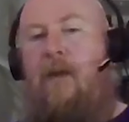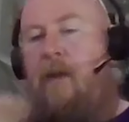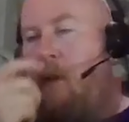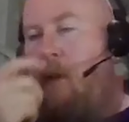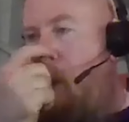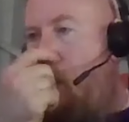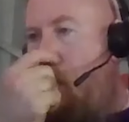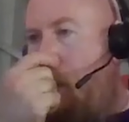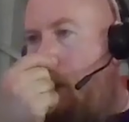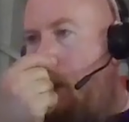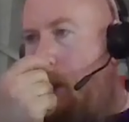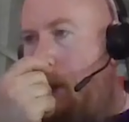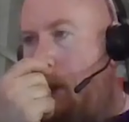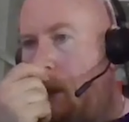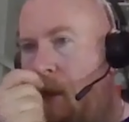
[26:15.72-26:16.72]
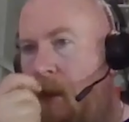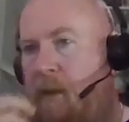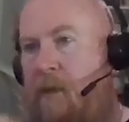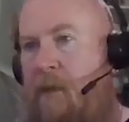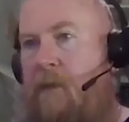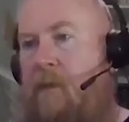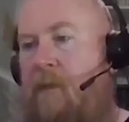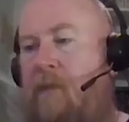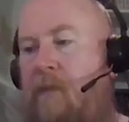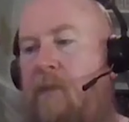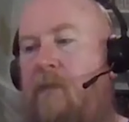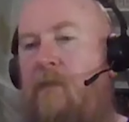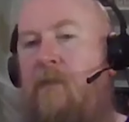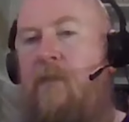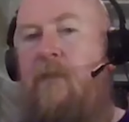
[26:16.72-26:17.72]

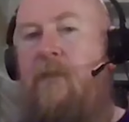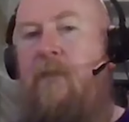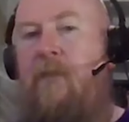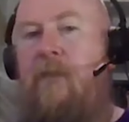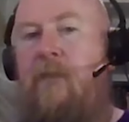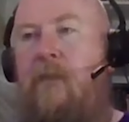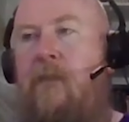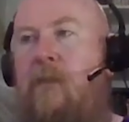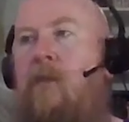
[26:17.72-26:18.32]
(not speaking)